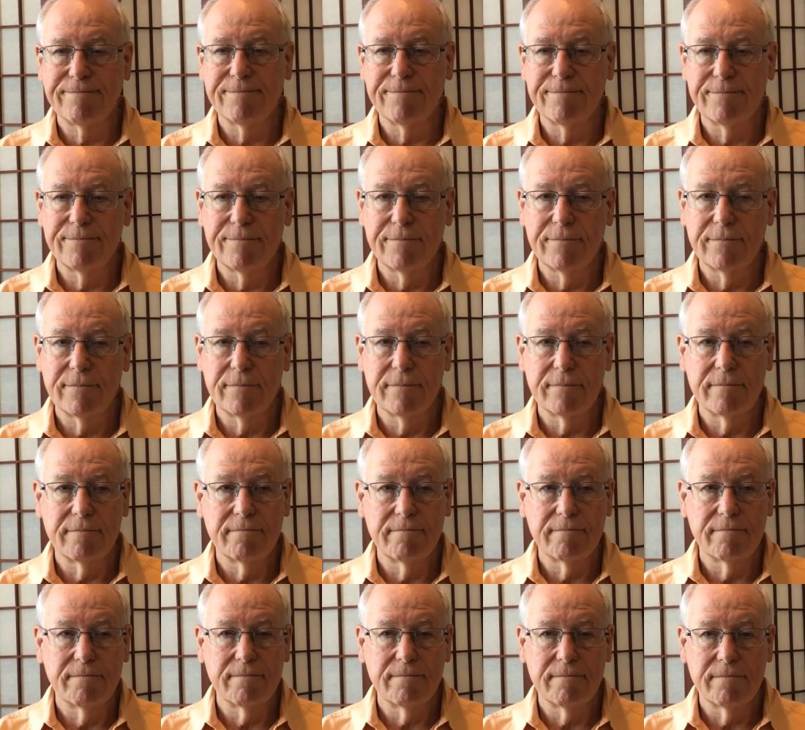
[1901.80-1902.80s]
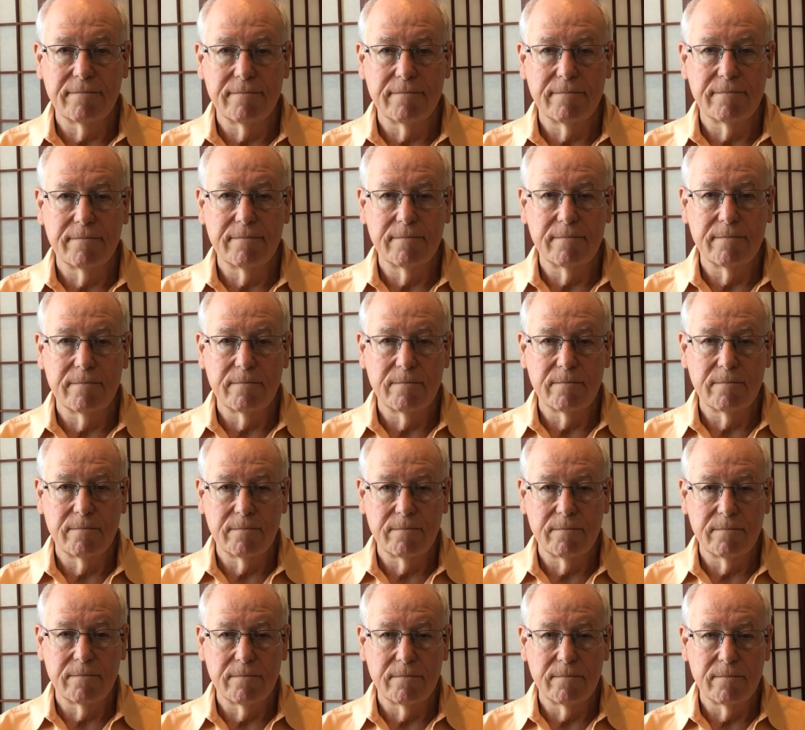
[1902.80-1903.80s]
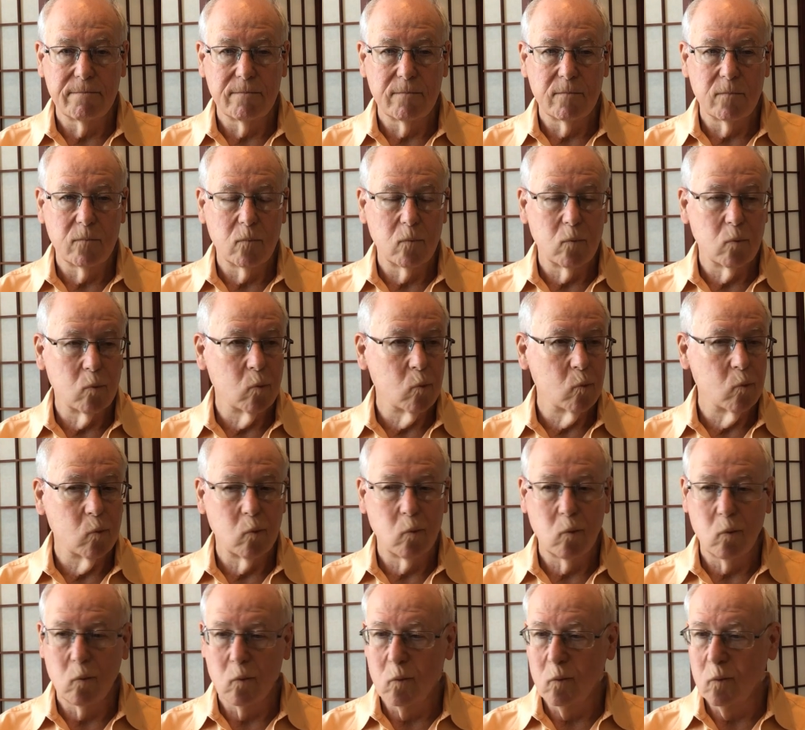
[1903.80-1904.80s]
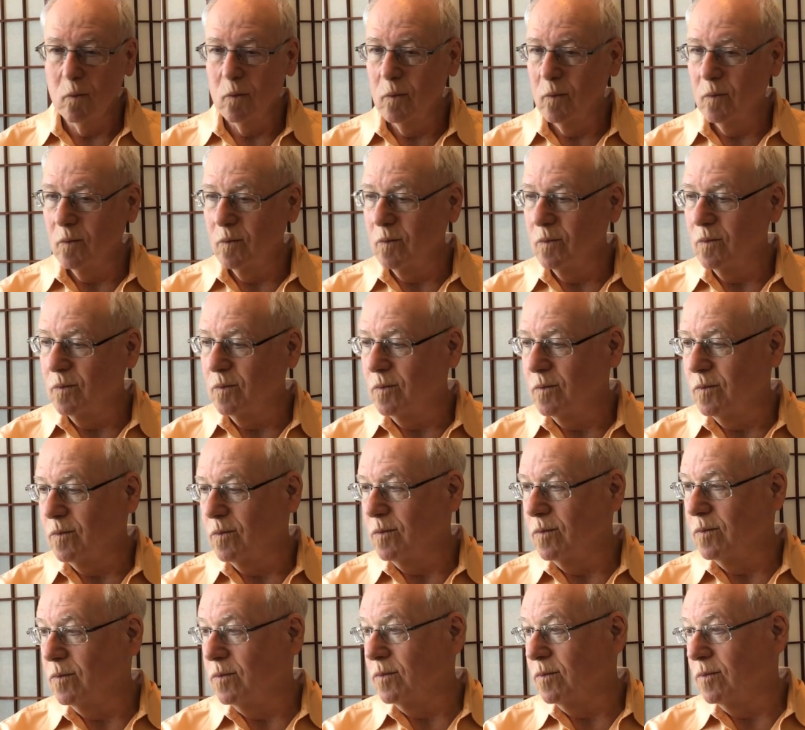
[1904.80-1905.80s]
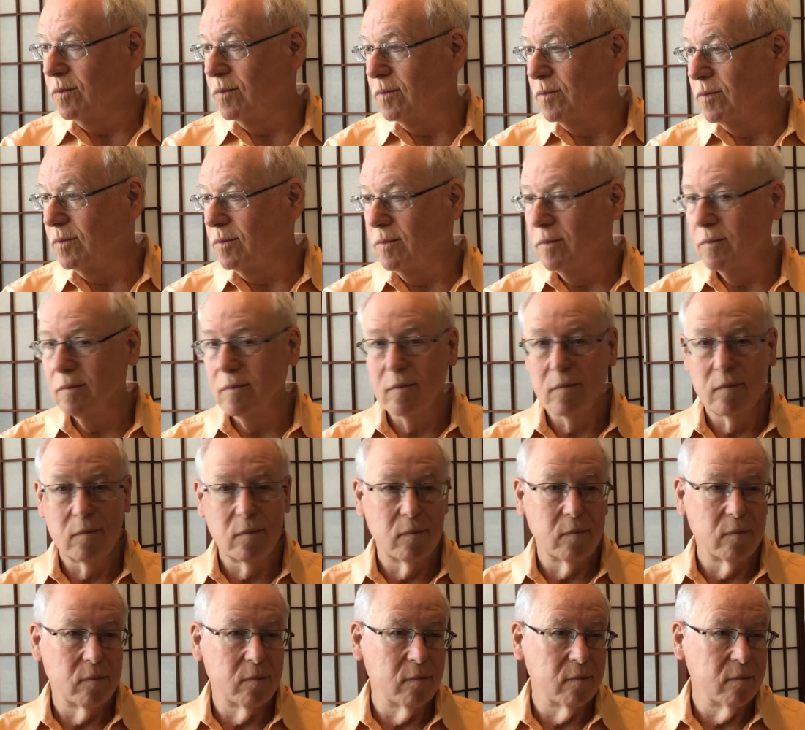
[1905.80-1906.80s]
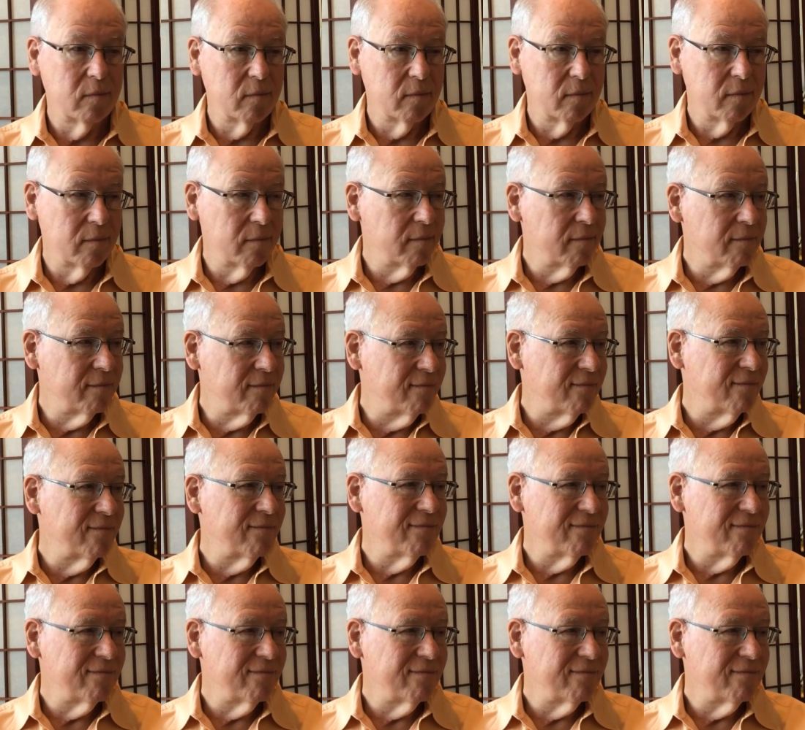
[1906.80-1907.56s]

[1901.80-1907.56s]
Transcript: [no speech]